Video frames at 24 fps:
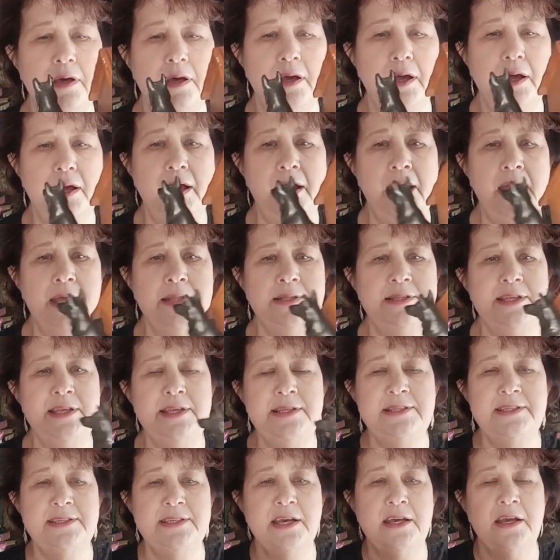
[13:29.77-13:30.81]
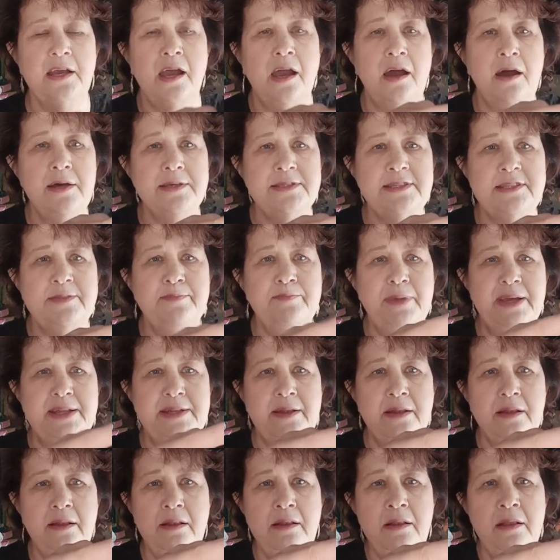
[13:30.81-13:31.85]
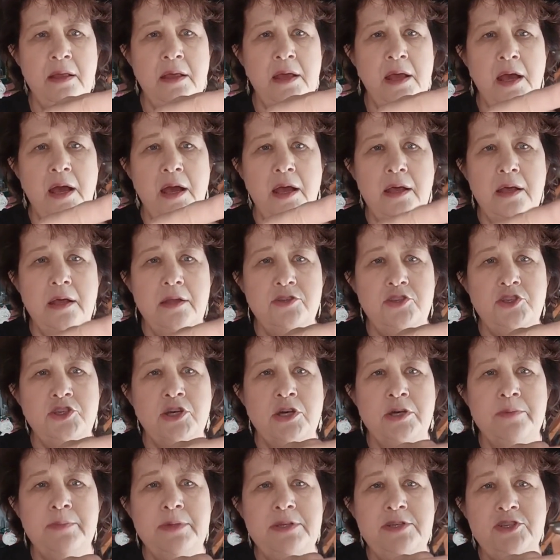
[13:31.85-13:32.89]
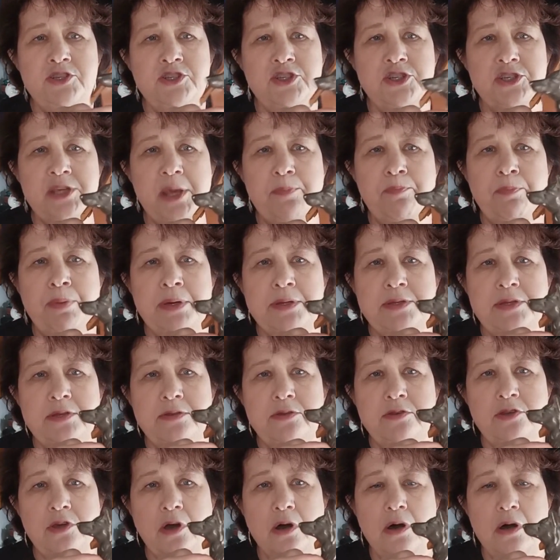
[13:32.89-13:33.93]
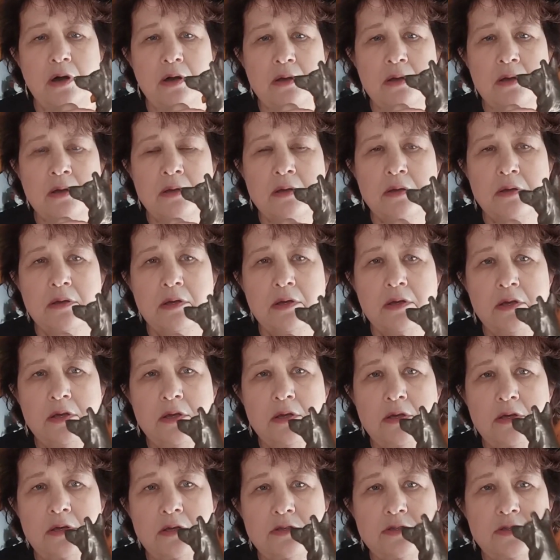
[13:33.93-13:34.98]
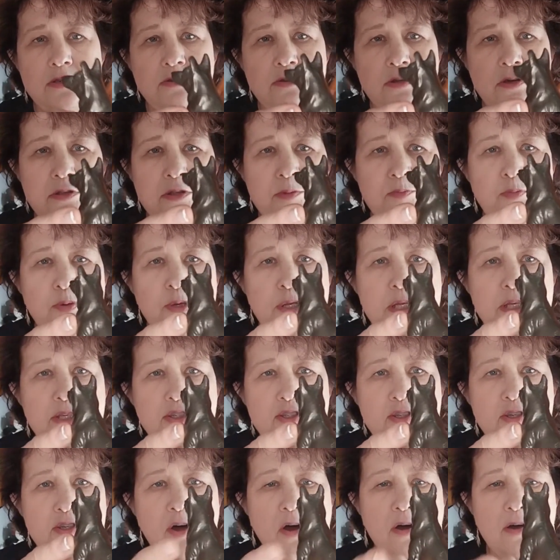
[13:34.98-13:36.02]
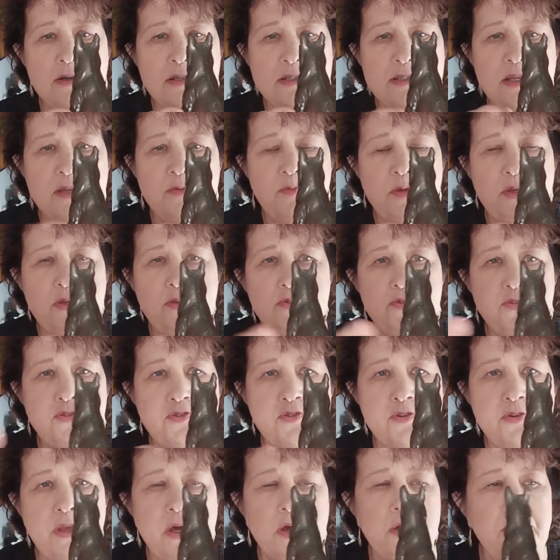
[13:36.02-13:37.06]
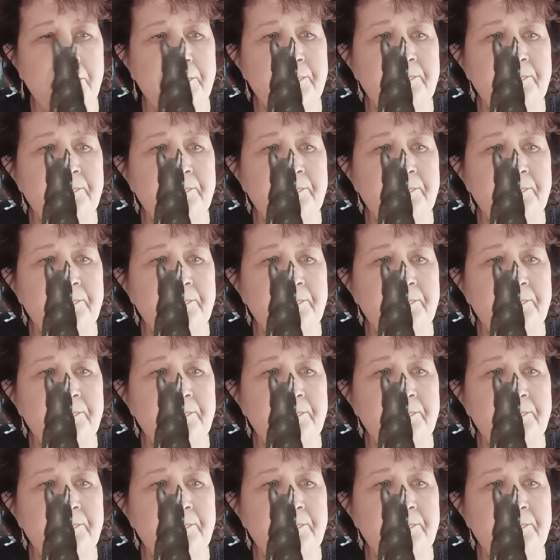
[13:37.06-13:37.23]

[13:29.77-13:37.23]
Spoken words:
And it's a cast metal German Shepherd dog. You know, the police dogs that we used to know.